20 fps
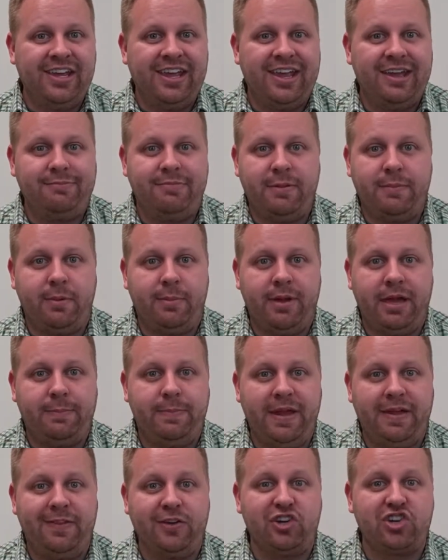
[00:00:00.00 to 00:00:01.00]
and people might
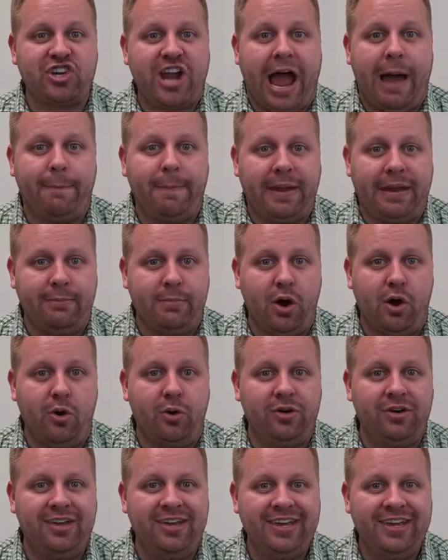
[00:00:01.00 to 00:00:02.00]
be in the shopping
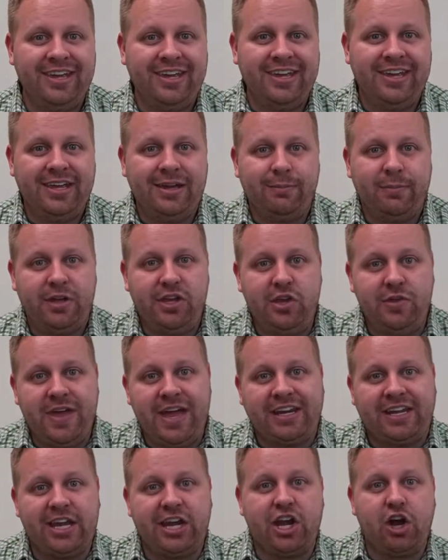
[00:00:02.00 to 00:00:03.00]
mode, but you
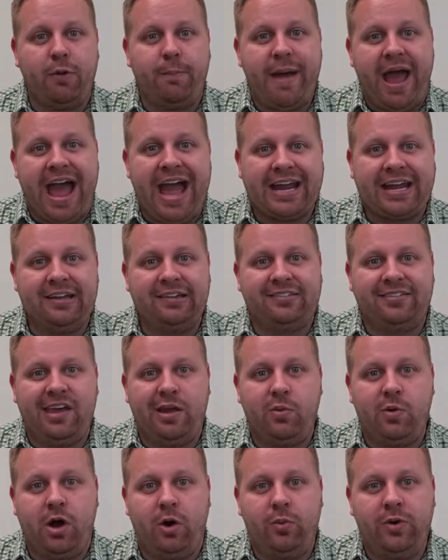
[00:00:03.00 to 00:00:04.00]
then can go back and
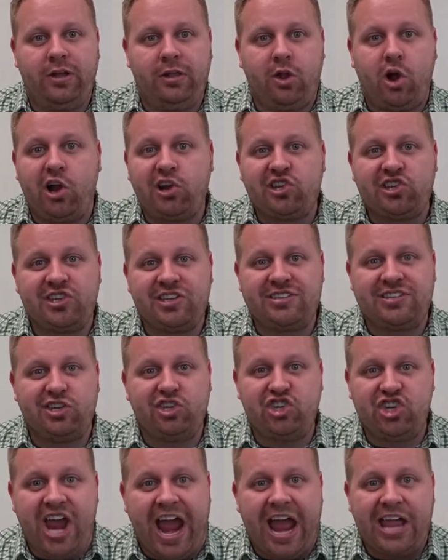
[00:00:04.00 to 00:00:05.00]
say, well, we launched this
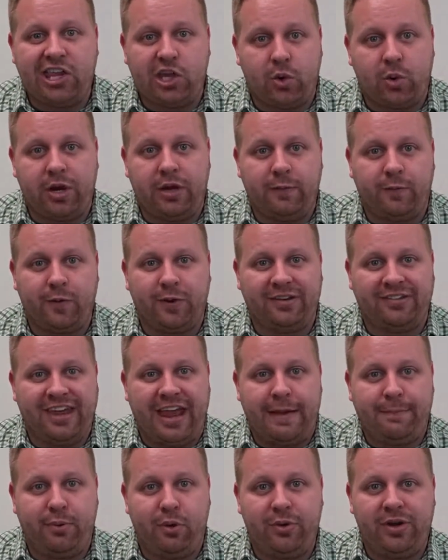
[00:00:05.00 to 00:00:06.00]
in January, for
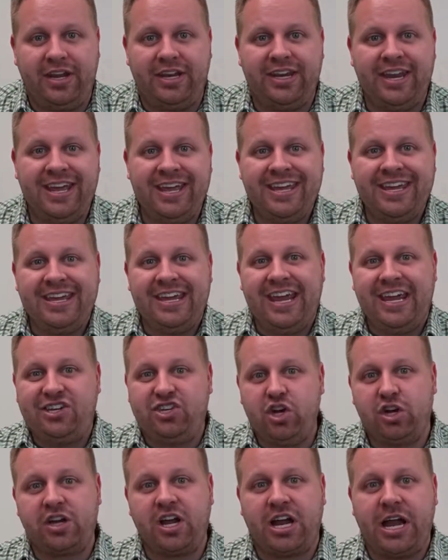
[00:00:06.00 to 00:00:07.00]
example, and it
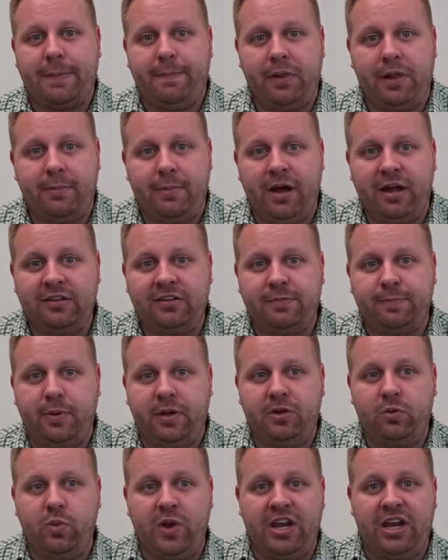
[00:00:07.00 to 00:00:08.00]
took a couple of months,
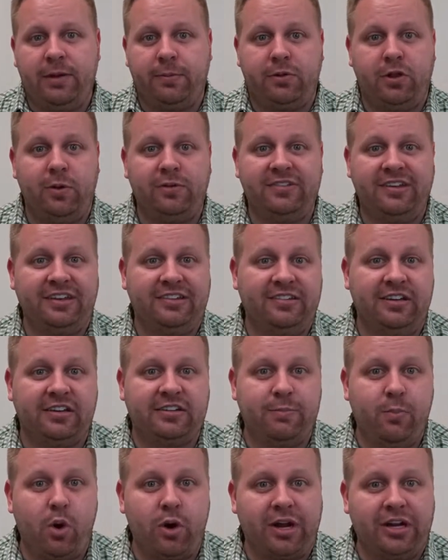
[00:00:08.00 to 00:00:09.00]
but we ended up closing
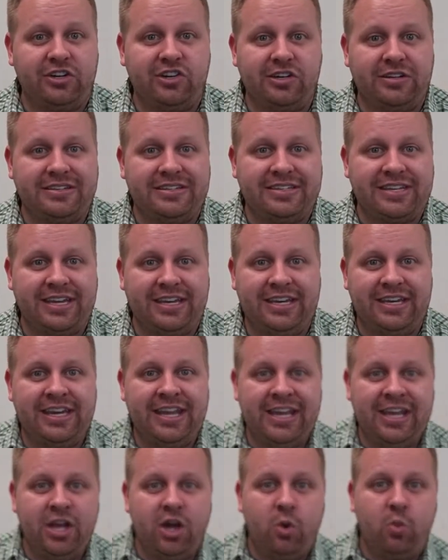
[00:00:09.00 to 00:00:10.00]
6 mortgages, and
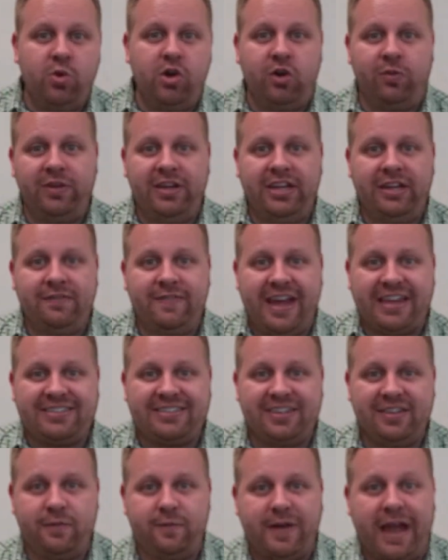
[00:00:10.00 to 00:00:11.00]
we only
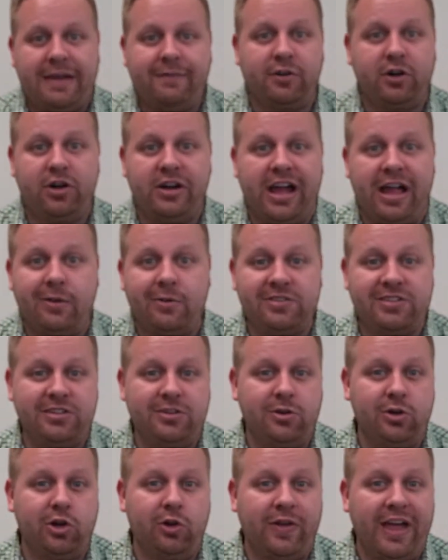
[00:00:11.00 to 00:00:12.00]
invested $500
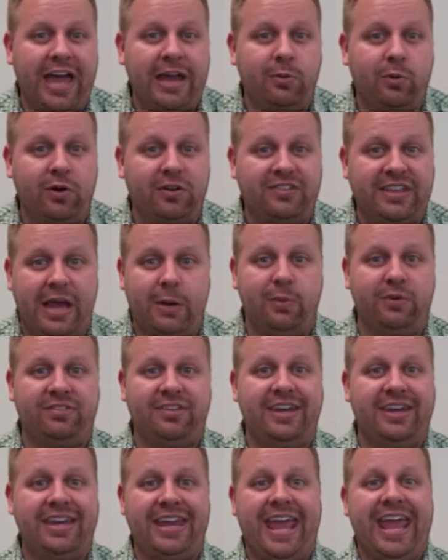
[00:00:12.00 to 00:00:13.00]
in Google AdWords. That was
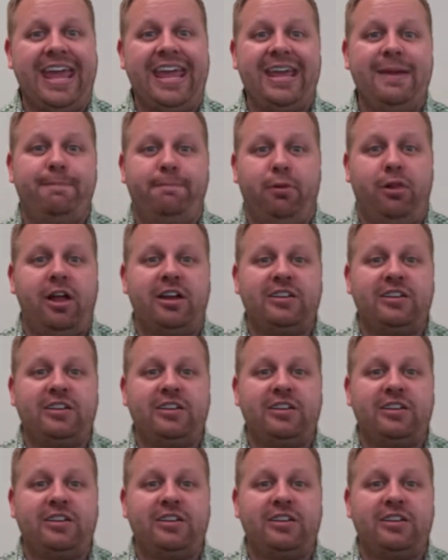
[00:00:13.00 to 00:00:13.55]
an A+++.